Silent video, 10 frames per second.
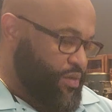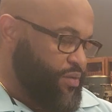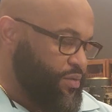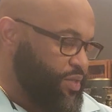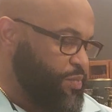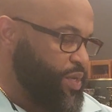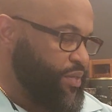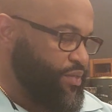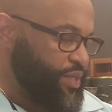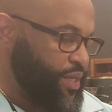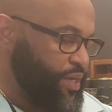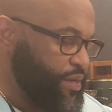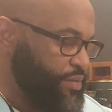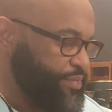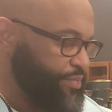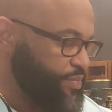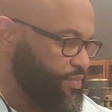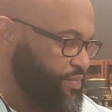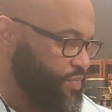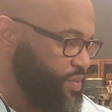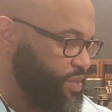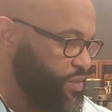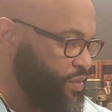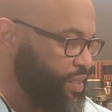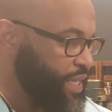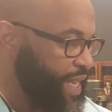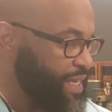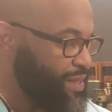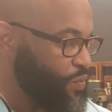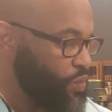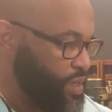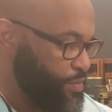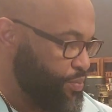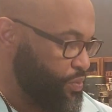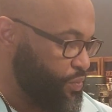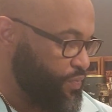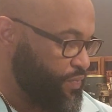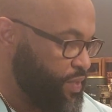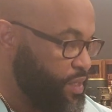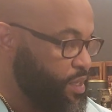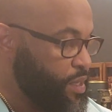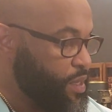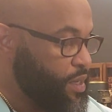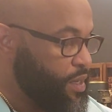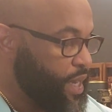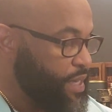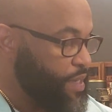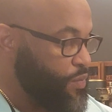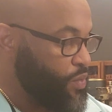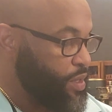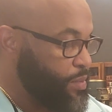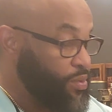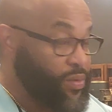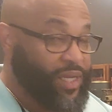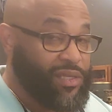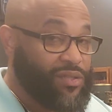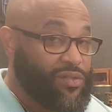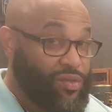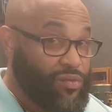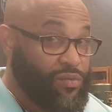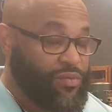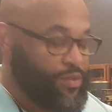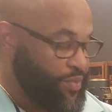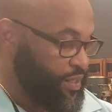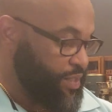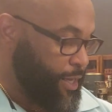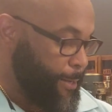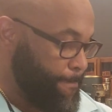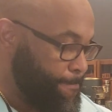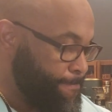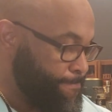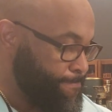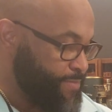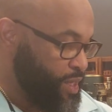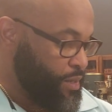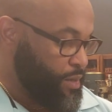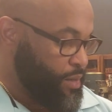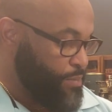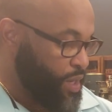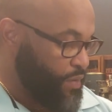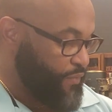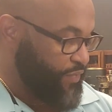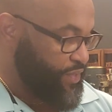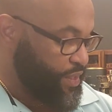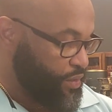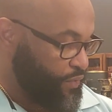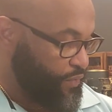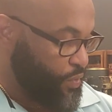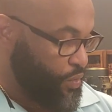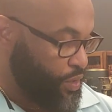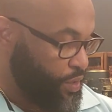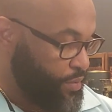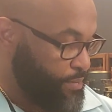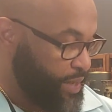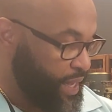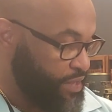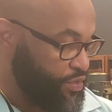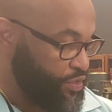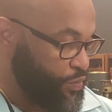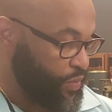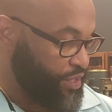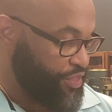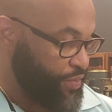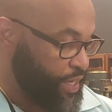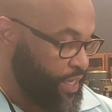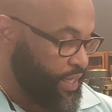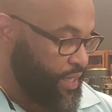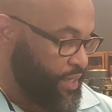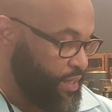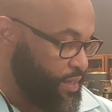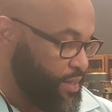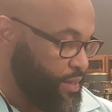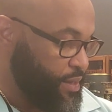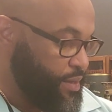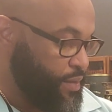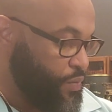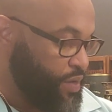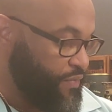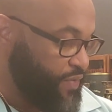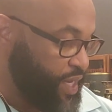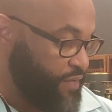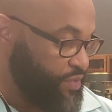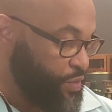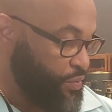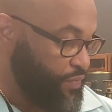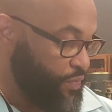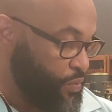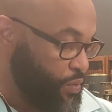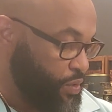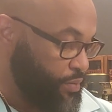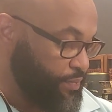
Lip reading: So this Michter's here. It's only 91 proof. 91.2 to be exact. Bottle 1504, batch 23E1504.